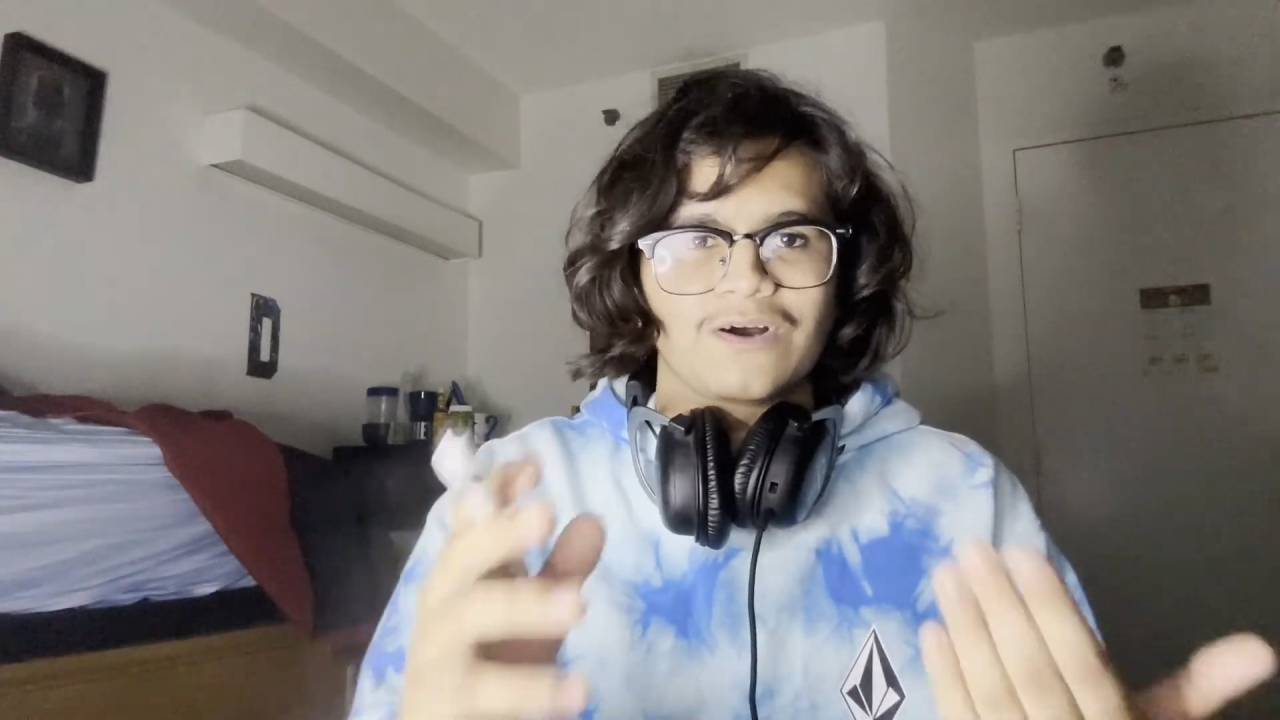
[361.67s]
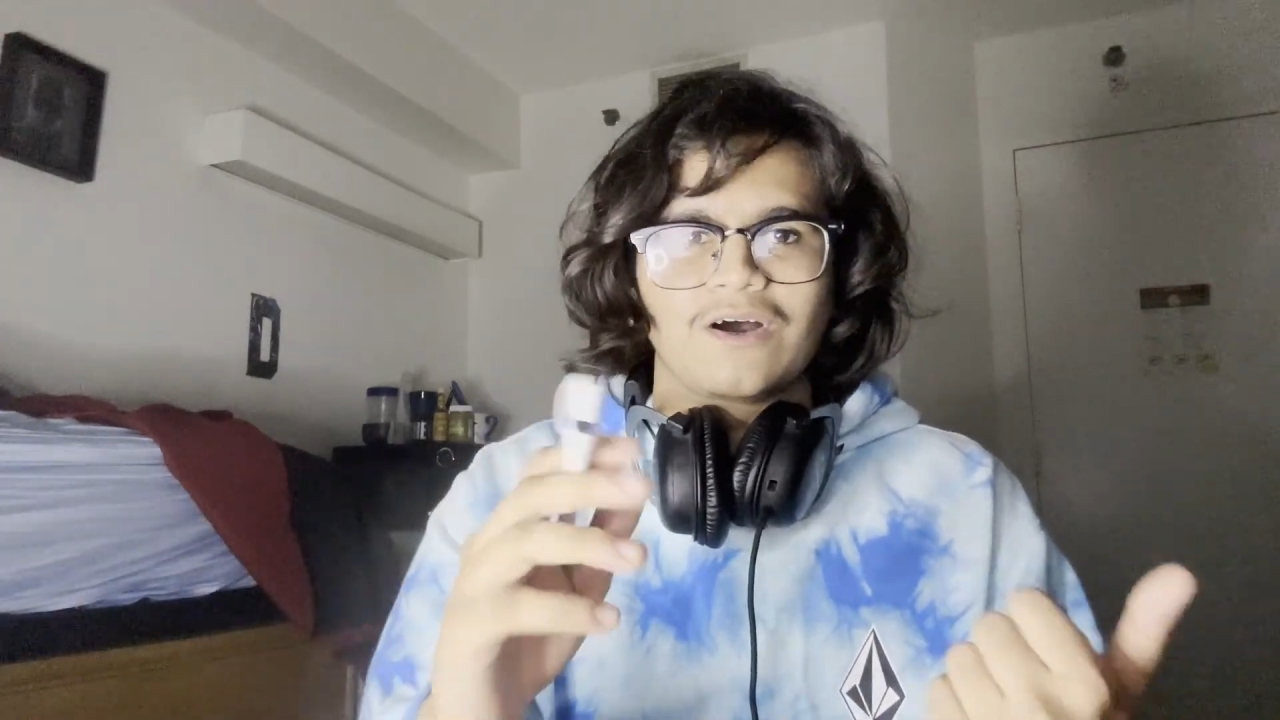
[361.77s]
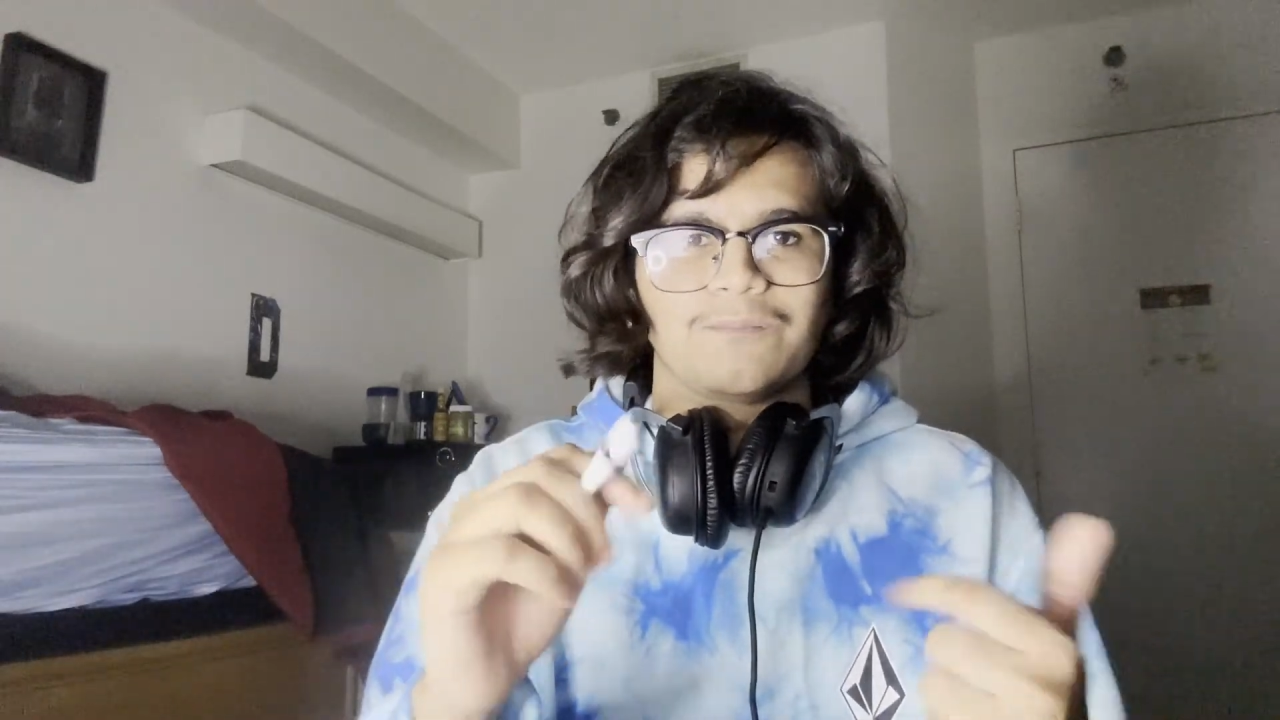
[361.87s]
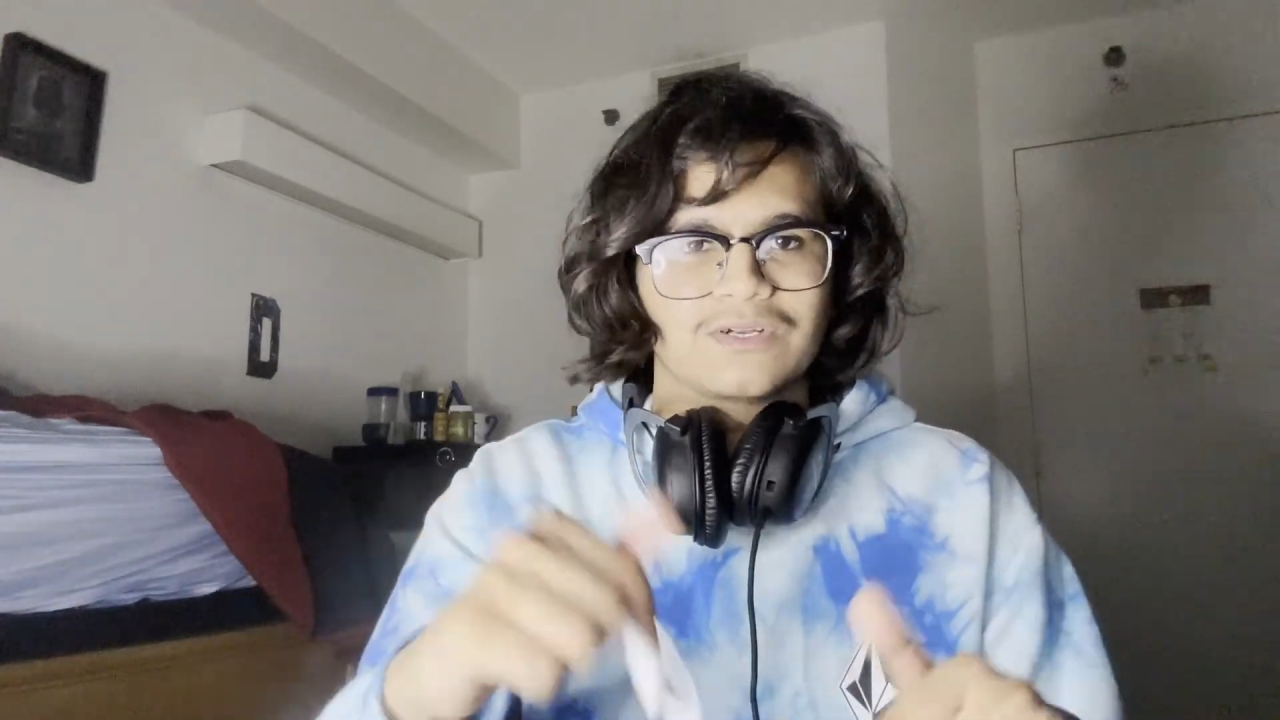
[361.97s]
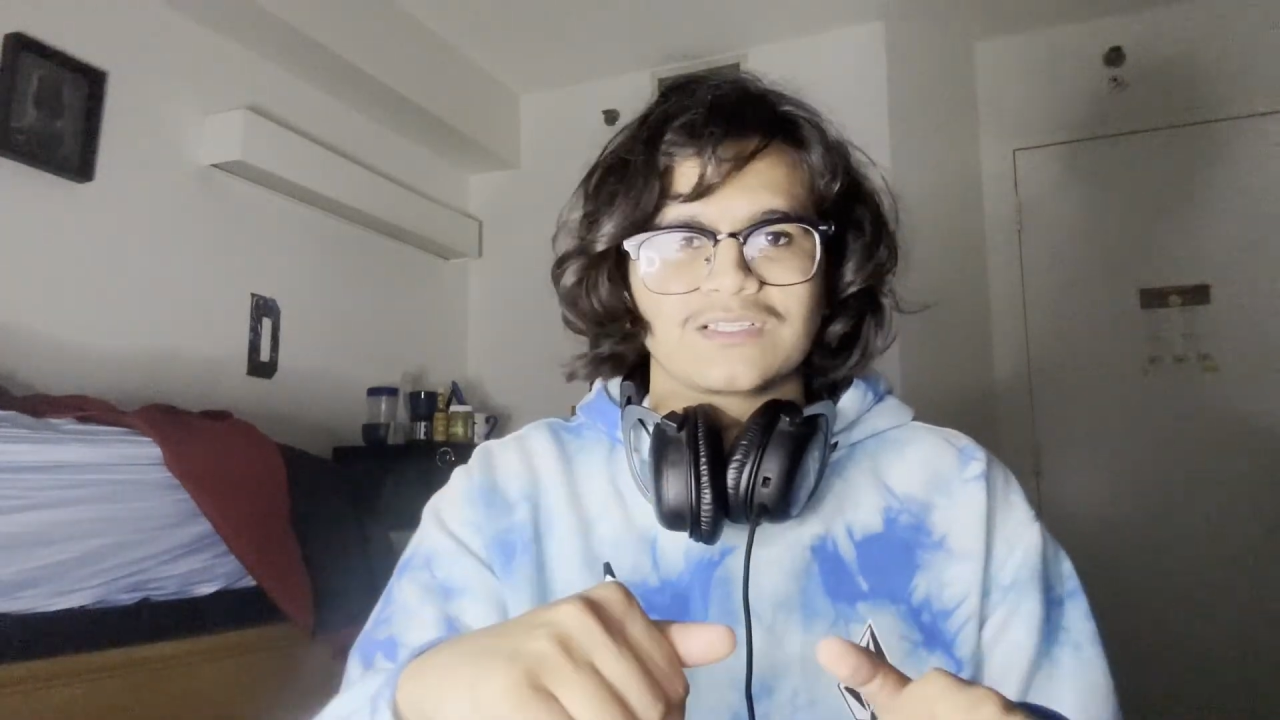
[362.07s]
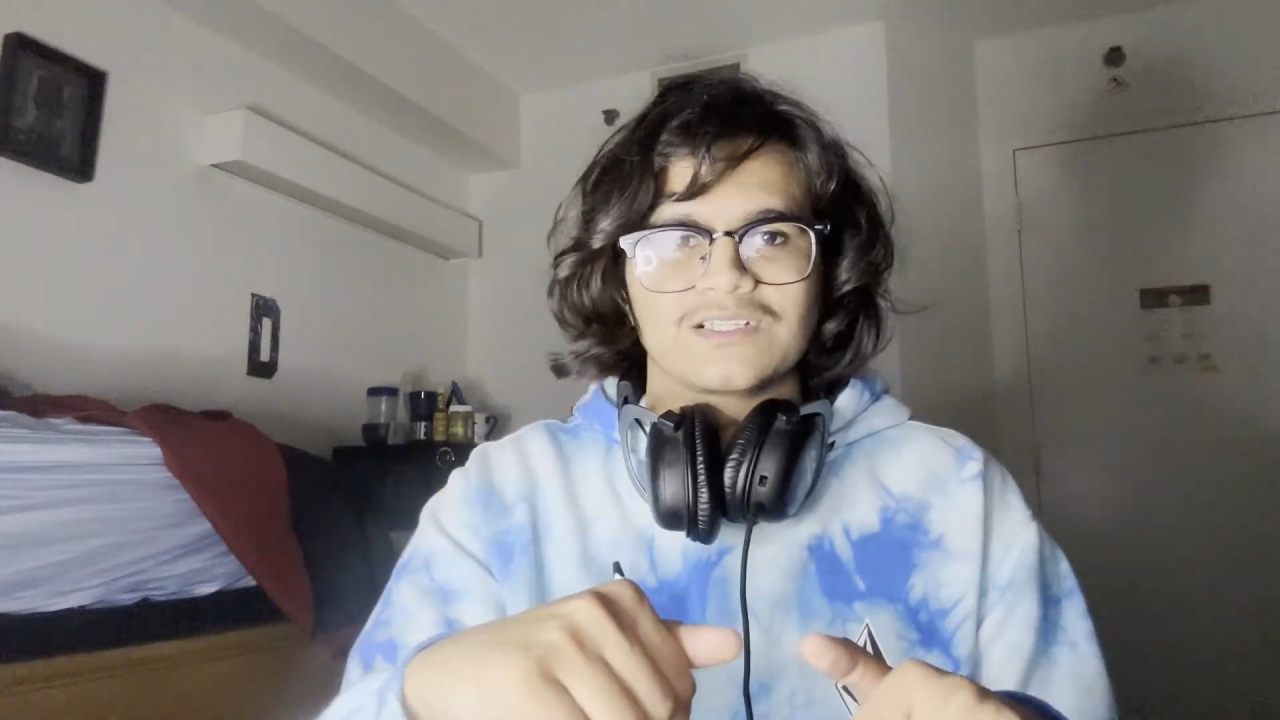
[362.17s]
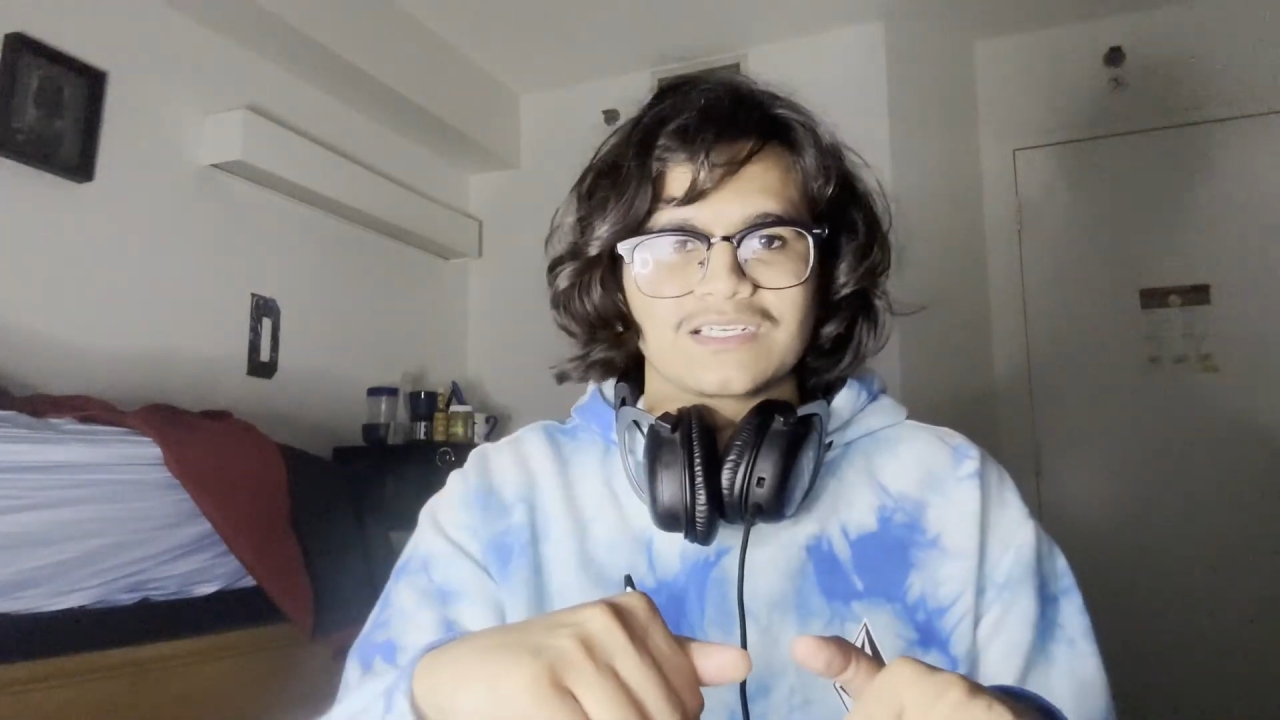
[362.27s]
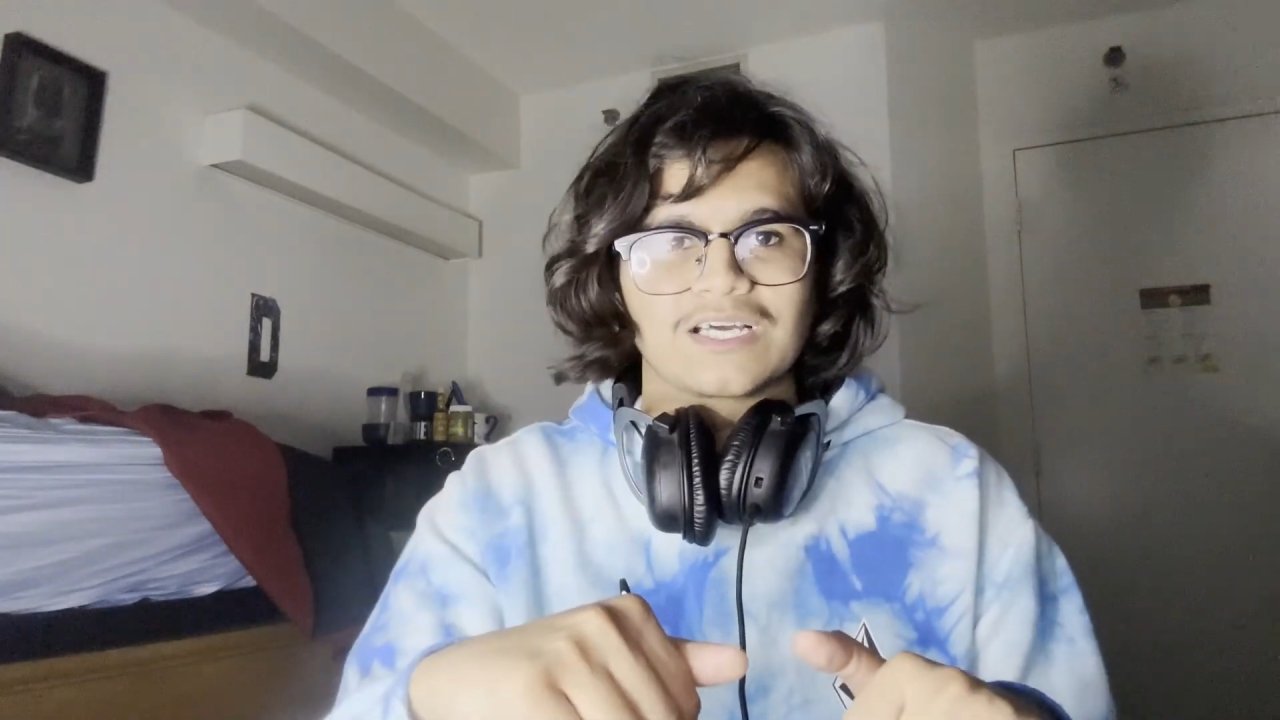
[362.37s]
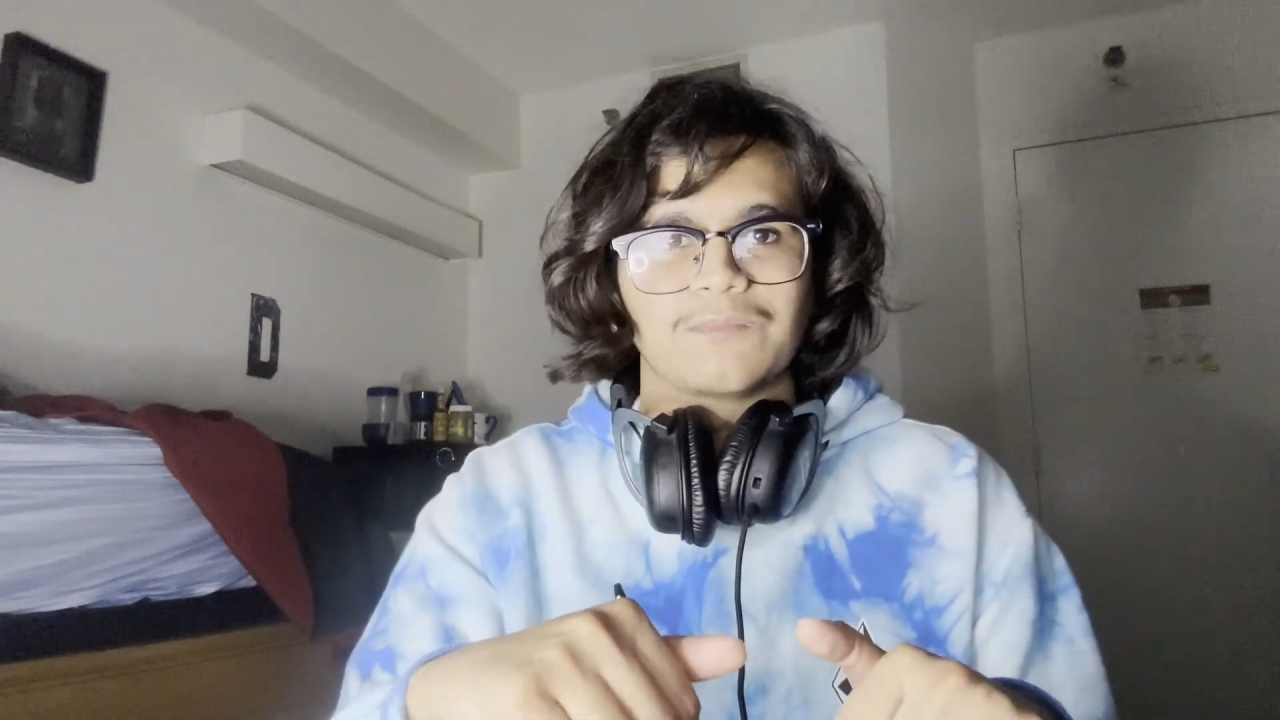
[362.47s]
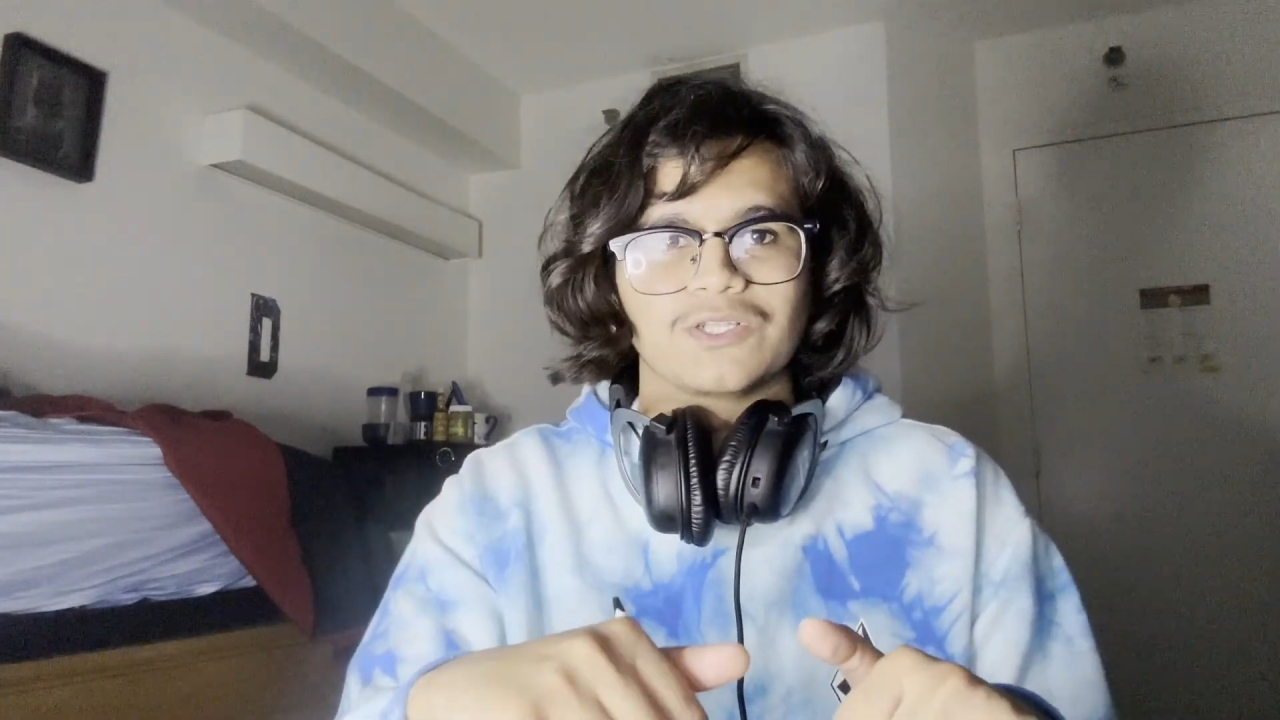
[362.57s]
I'll put in the
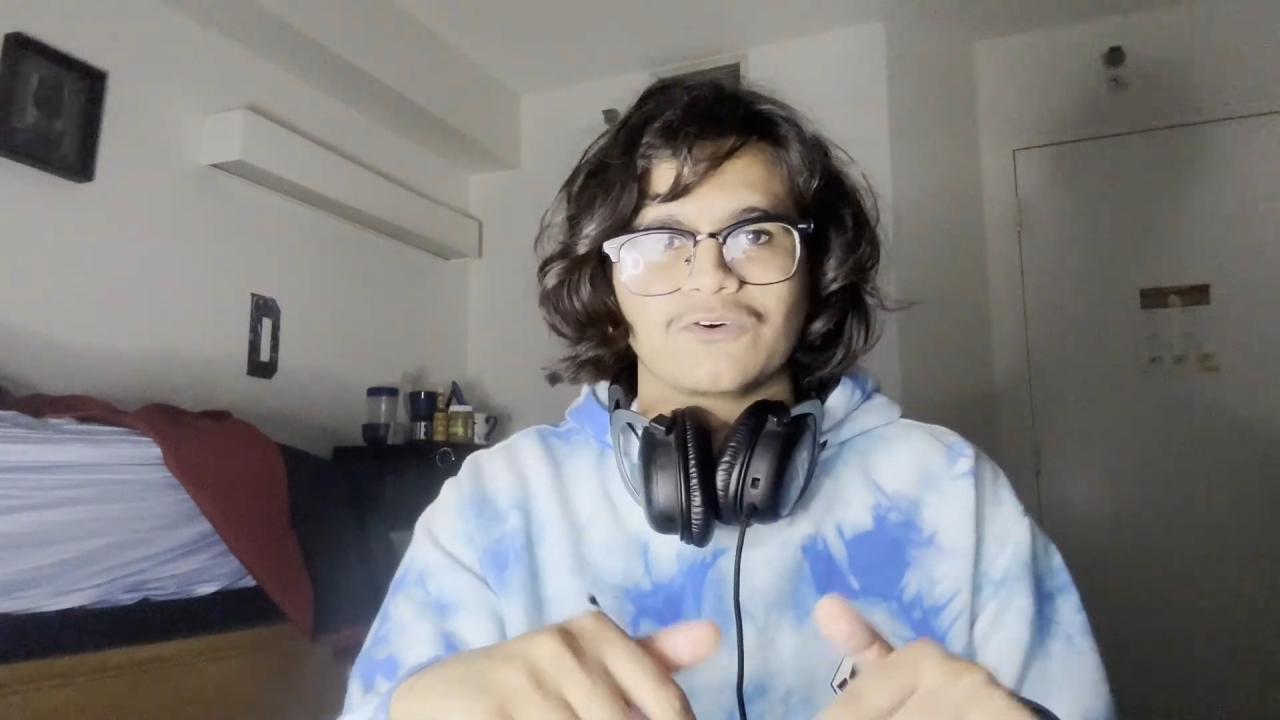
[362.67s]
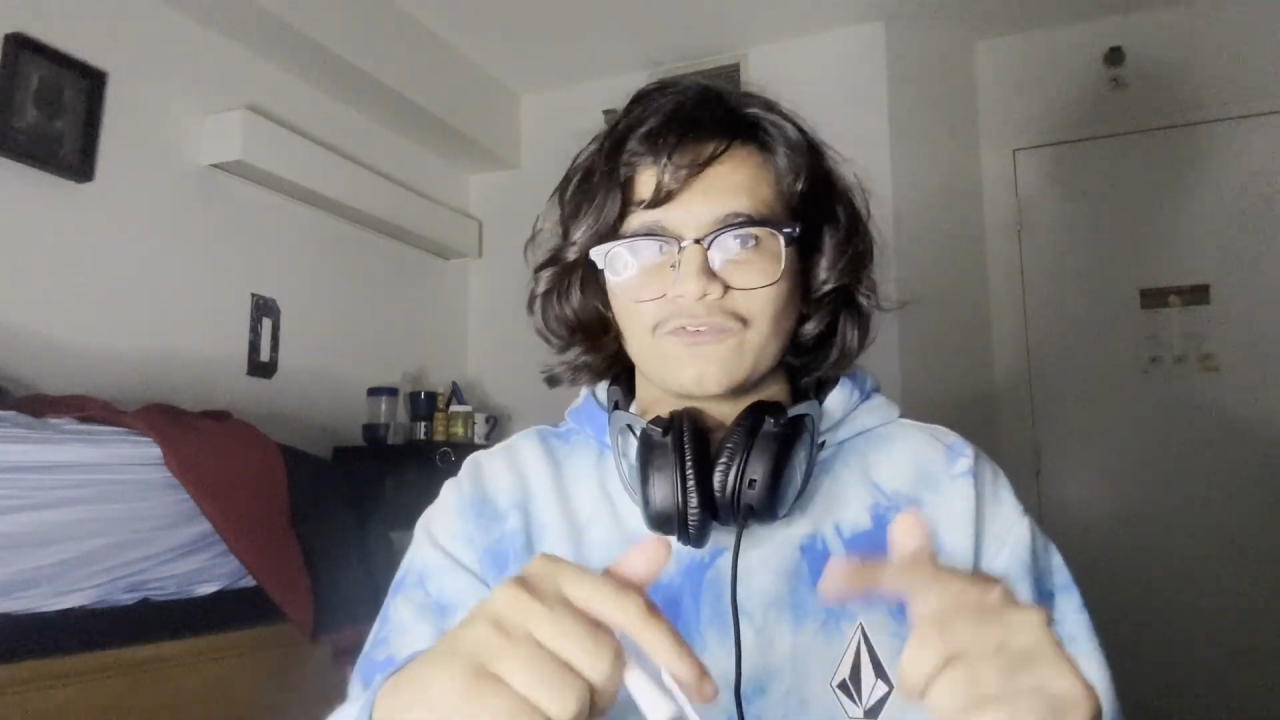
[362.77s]
link down below